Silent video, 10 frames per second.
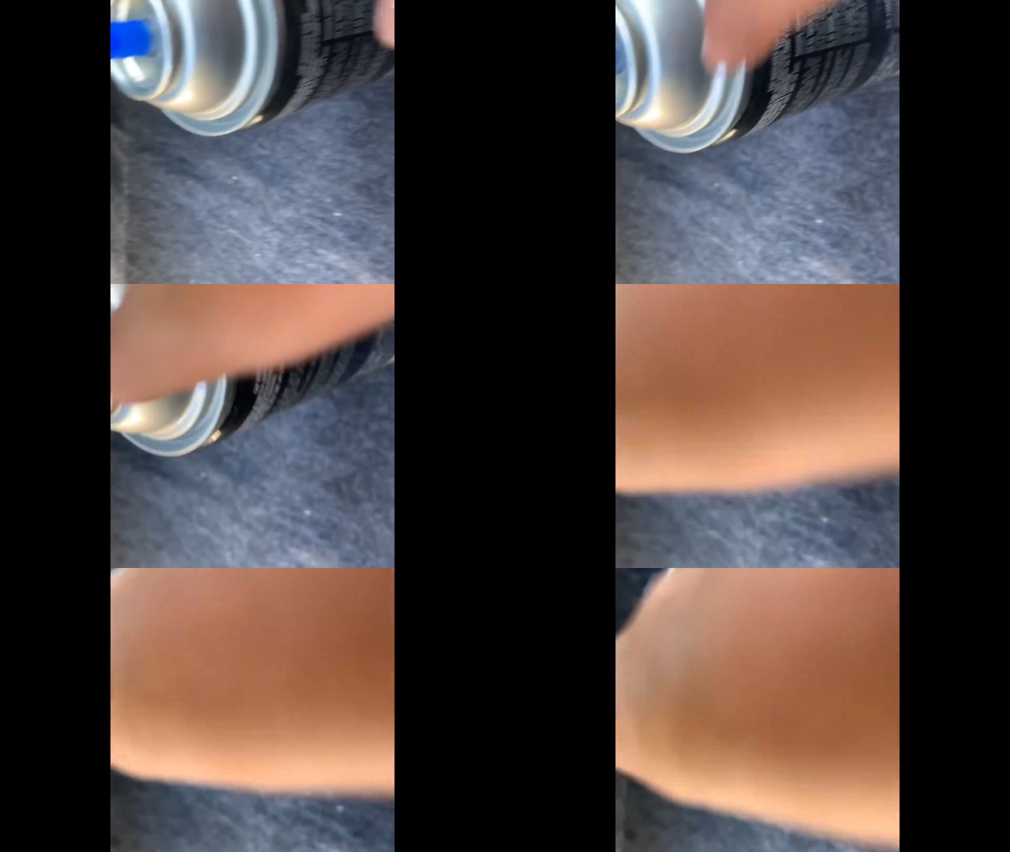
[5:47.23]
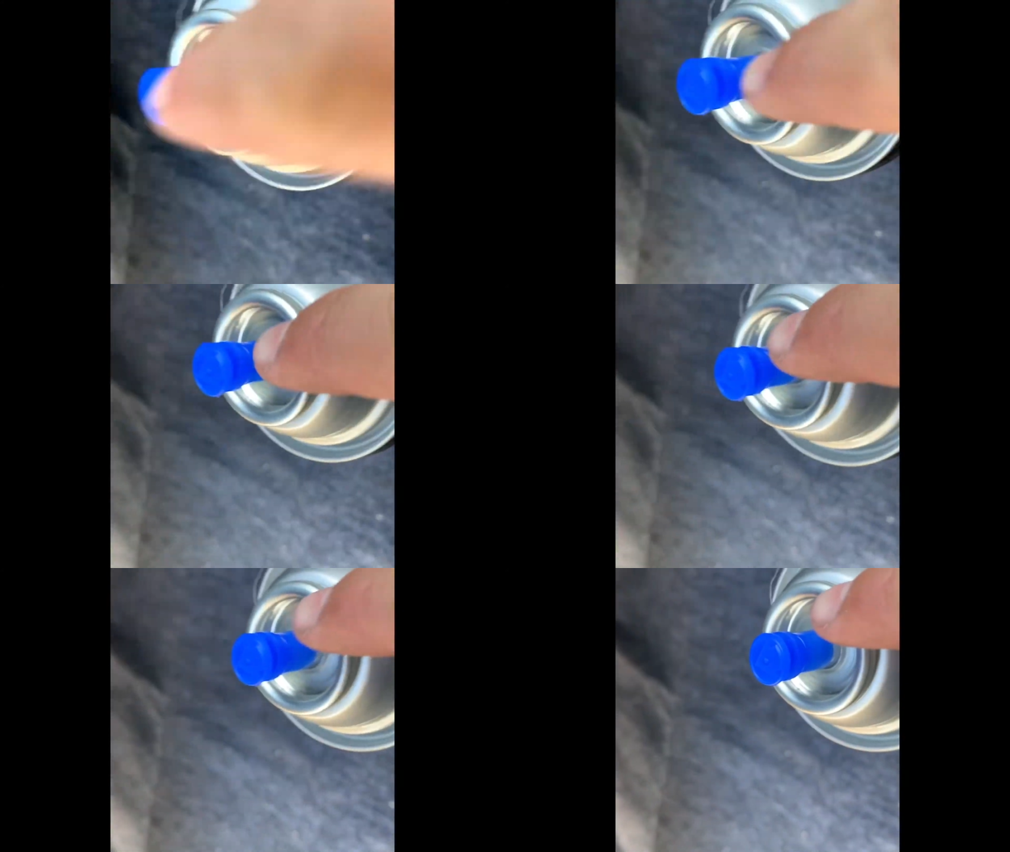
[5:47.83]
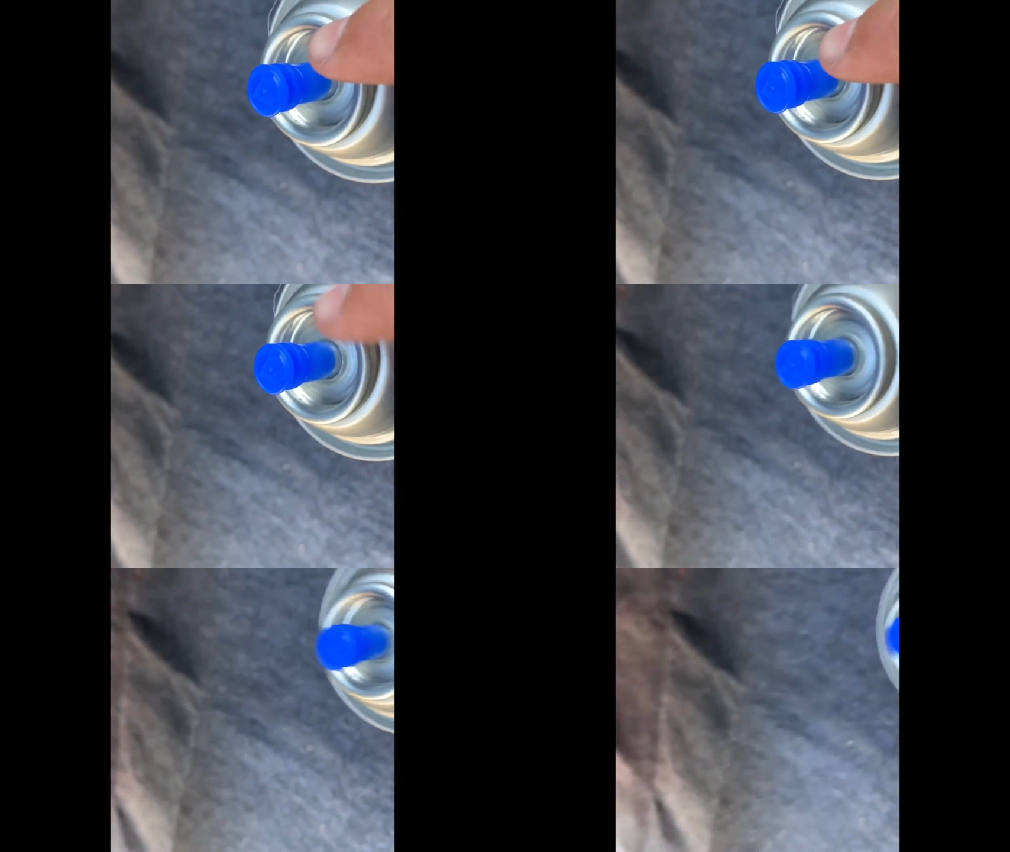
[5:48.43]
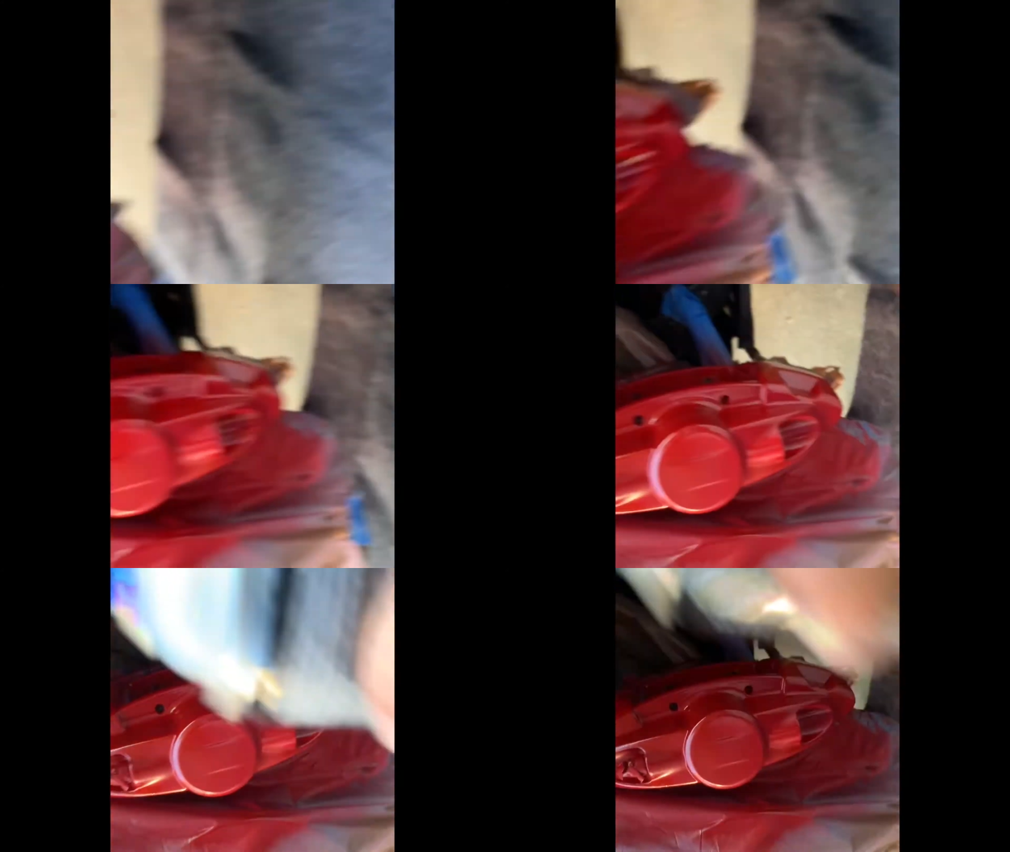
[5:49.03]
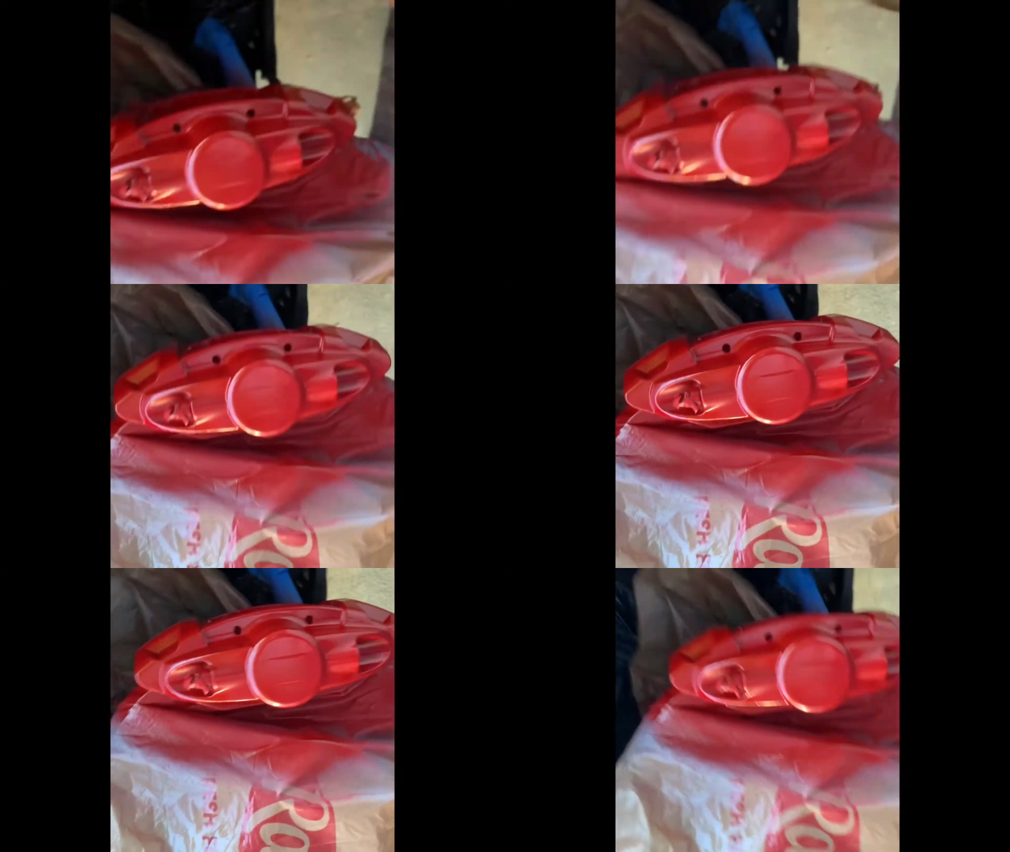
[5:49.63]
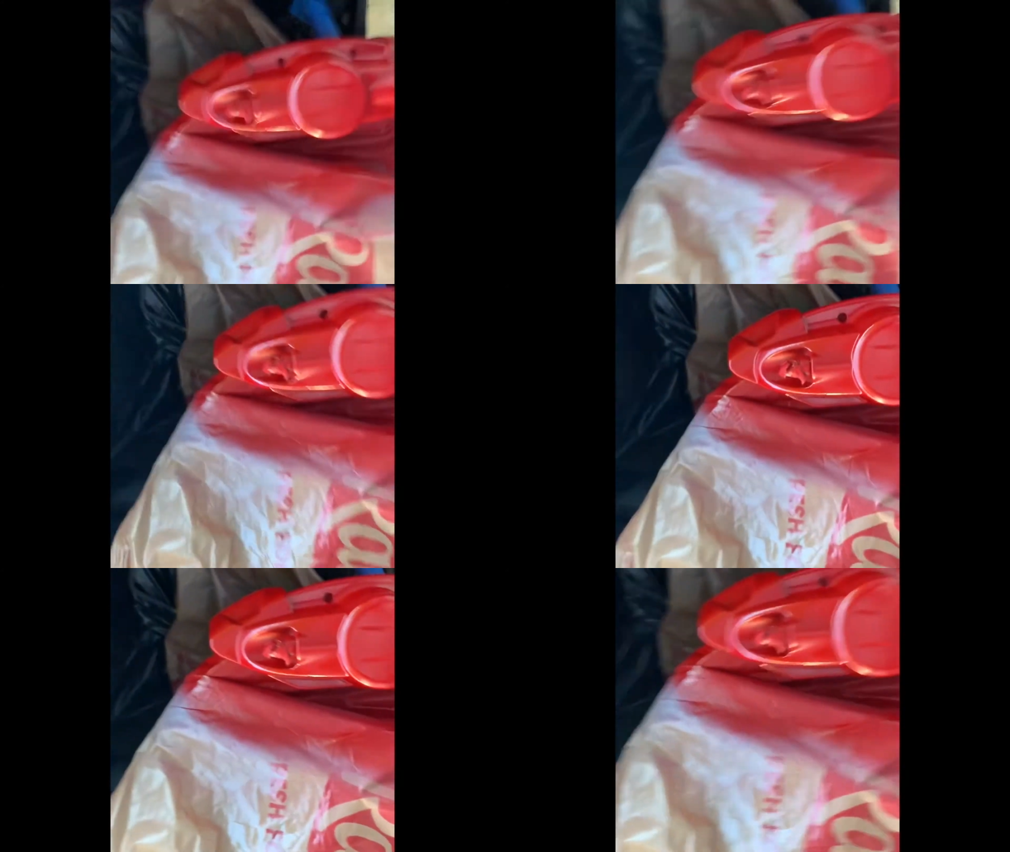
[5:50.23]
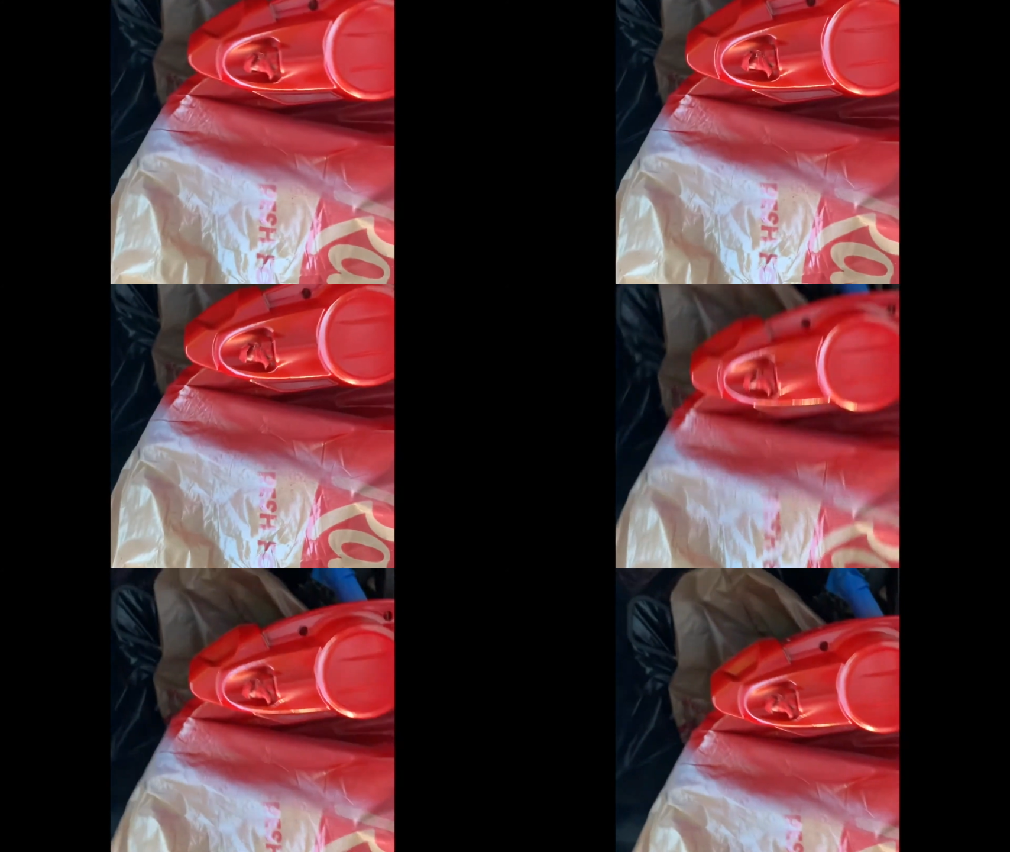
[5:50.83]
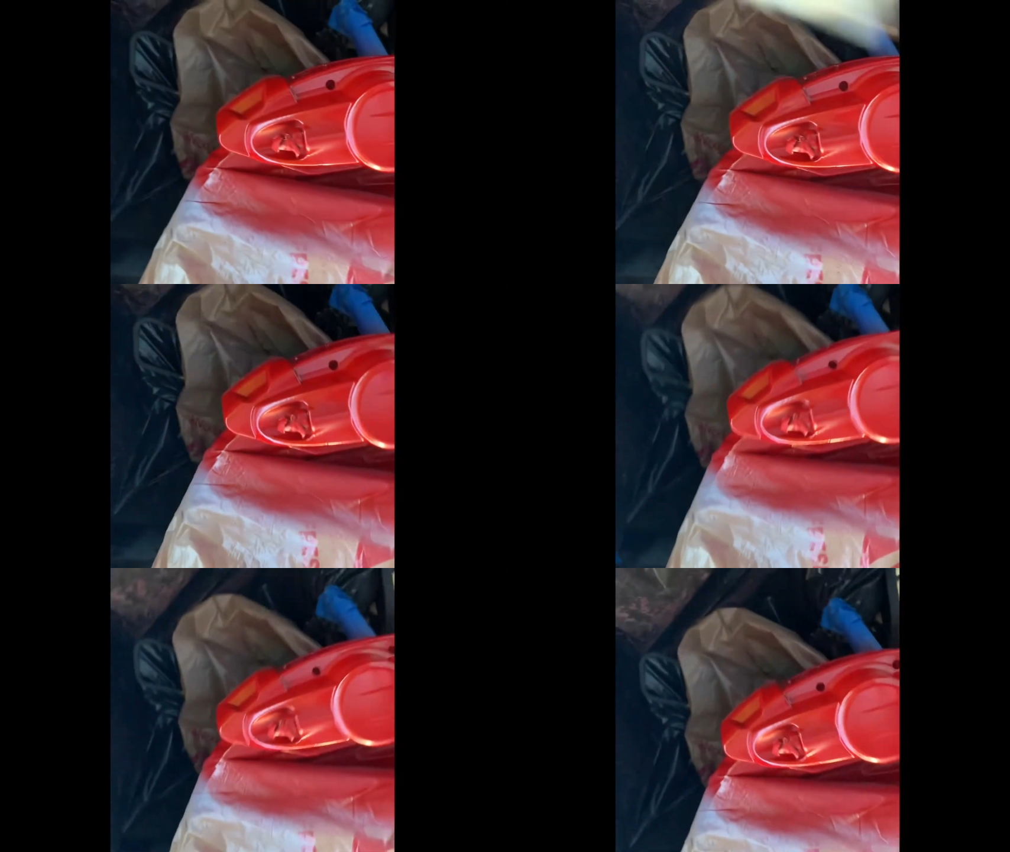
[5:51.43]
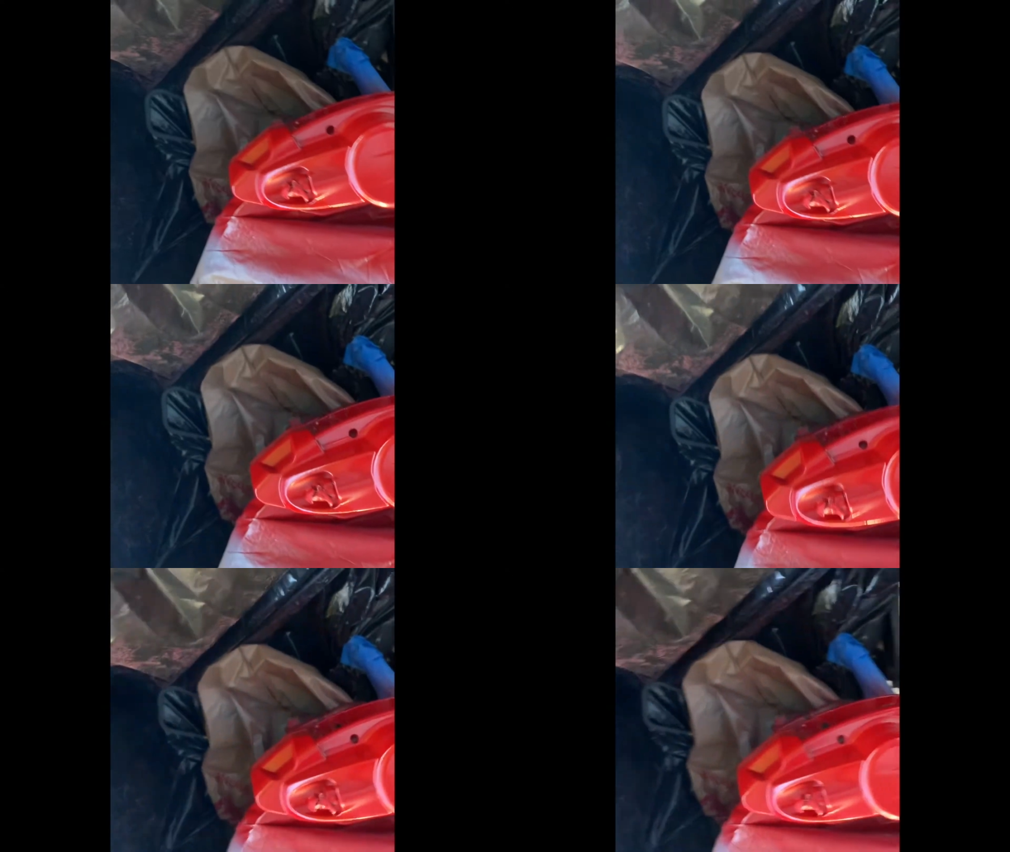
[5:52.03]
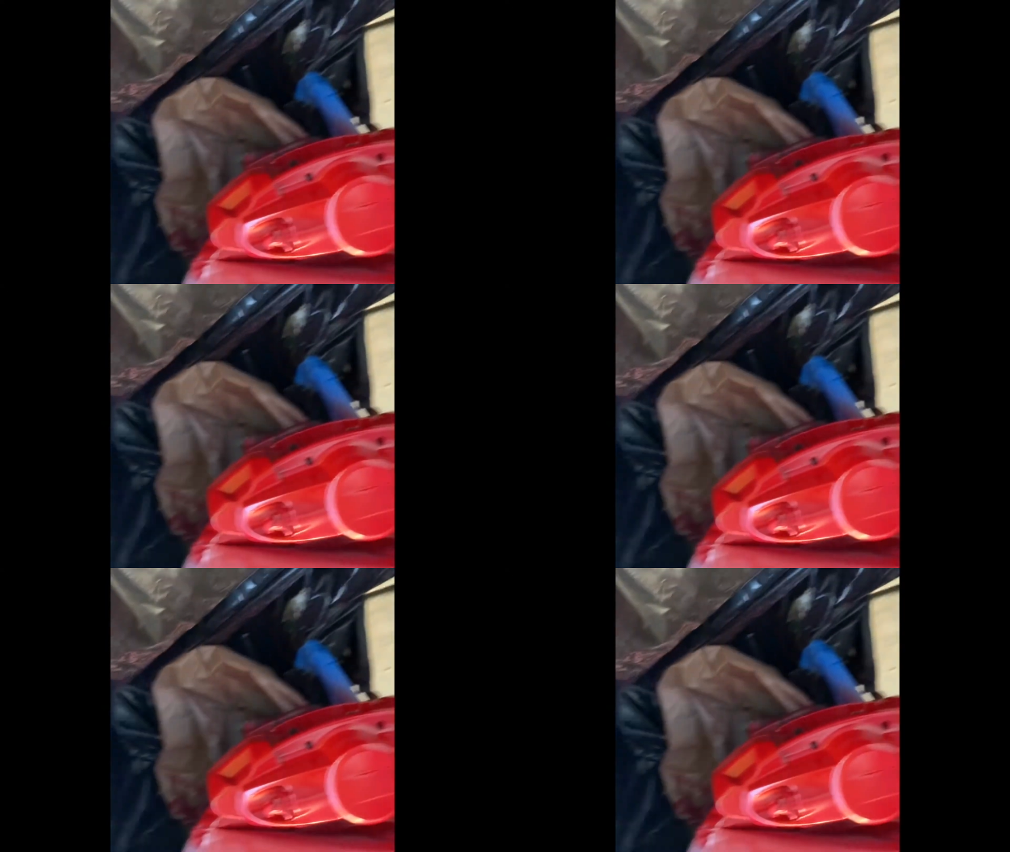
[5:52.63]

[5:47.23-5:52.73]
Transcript: Nobody's mouth can be seen.